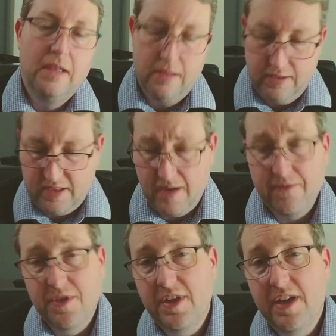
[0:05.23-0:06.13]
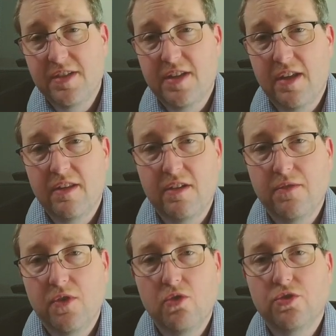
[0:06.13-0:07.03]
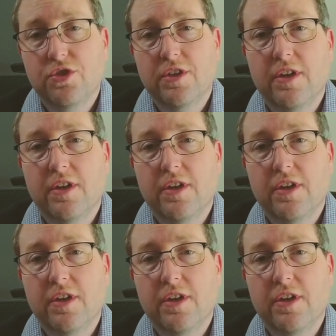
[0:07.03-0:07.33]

It's time for today's daily devotion,